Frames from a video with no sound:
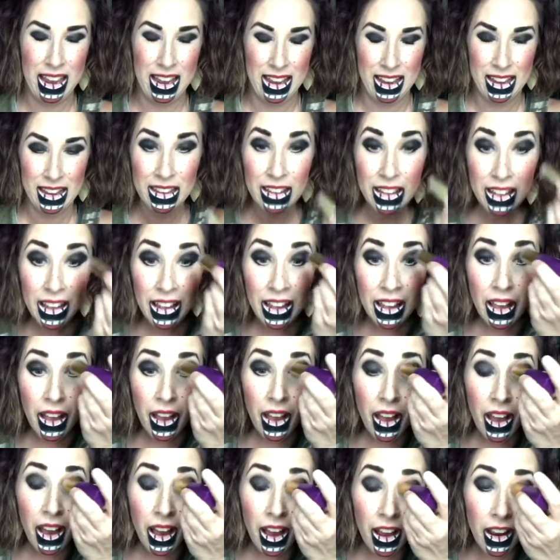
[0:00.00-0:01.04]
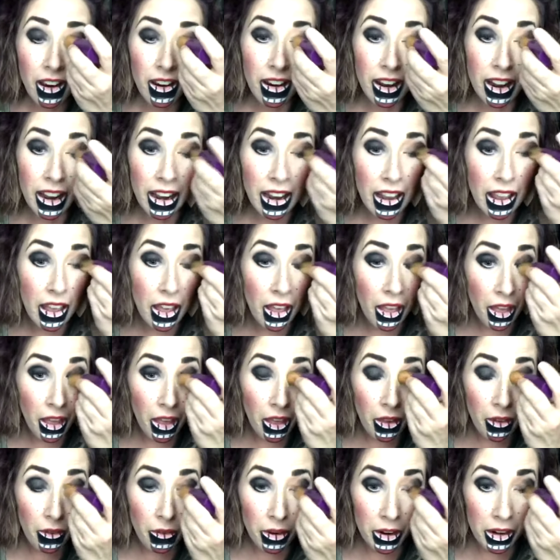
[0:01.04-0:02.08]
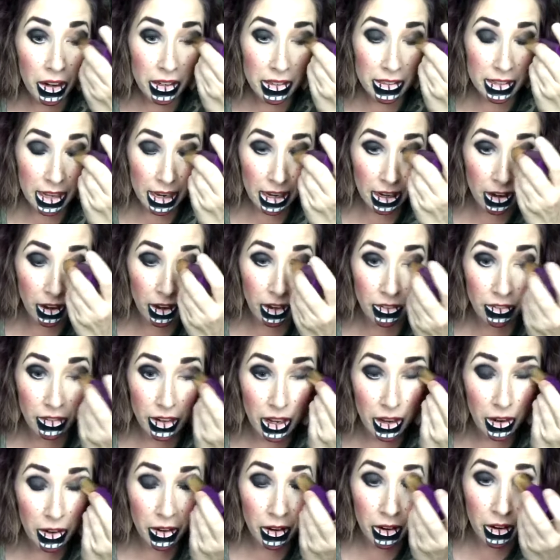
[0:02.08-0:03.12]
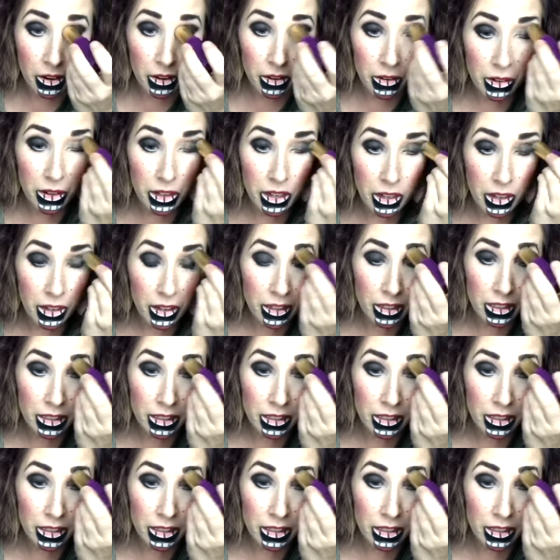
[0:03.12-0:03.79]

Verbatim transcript: All right, we're going to take it off now. Oh, God.